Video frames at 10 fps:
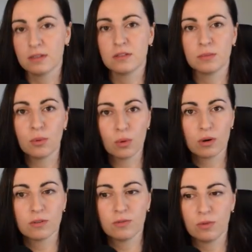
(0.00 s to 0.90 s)

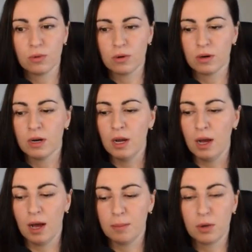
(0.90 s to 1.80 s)
support for
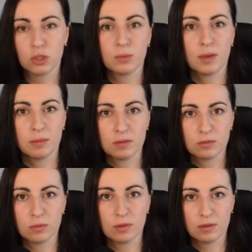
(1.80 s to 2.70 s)
partial
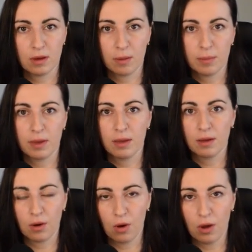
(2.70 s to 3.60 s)
payments with Downpay
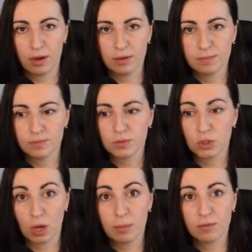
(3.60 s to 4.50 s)
on
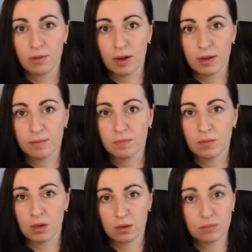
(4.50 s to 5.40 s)
Shopify
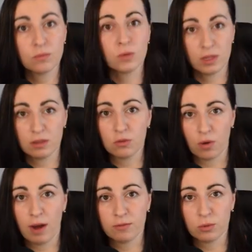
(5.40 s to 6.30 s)
within the
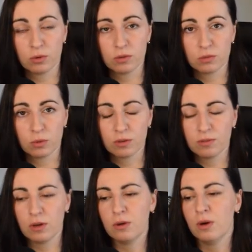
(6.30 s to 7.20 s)
draft orders
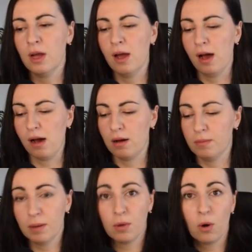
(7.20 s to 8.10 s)
workflow.
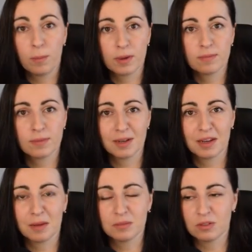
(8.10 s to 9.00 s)
I'm hoping that it
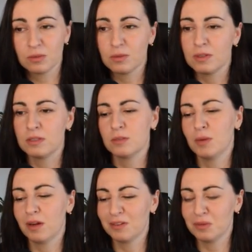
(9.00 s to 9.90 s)
comes soon, to
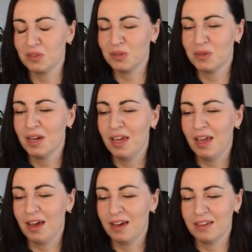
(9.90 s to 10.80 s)
be honest with you.
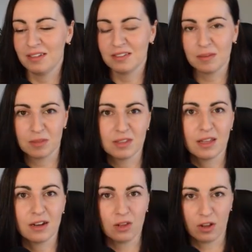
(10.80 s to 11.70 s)
It is something
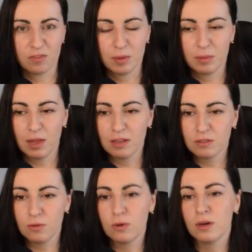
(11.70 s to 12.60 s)
that a lot of people
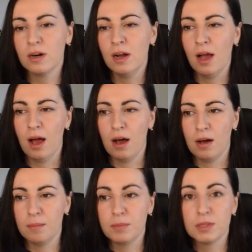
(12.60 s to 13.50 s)
ask for,
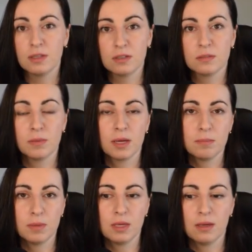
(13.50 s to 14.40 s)
but this
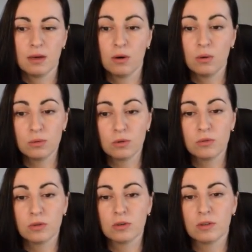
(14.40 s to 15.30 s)
might be a
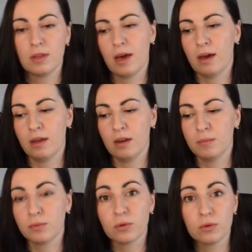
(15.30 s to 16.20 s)
holdover that
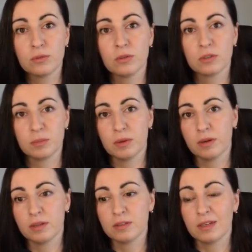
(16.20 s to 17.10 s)
improves your
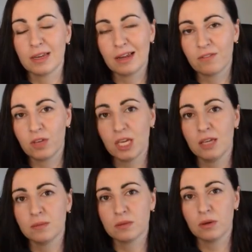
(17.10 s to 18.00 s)
experience and kind of
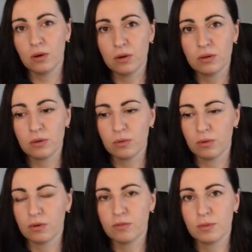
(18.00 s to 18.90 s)
keeps all your
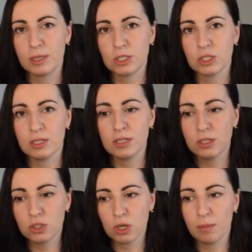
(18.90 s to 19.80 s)
order information
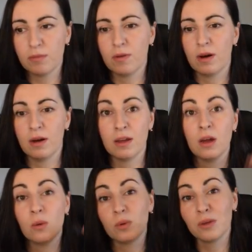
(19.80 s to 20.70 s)
in Shopify
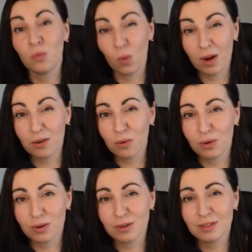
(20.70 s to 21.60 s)
within one
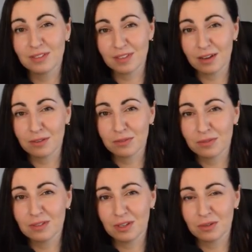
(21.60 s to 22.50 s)
order instead of,
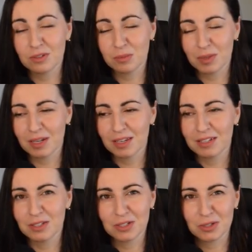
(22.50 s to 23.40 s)
splitting
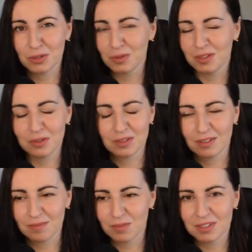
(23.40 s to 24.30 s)
in two and
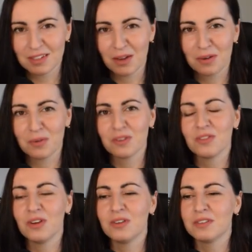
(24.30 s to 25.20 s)
using discounting
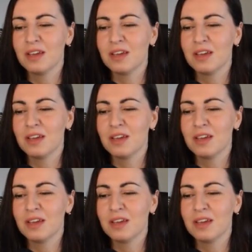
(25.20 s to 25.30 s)
workflows.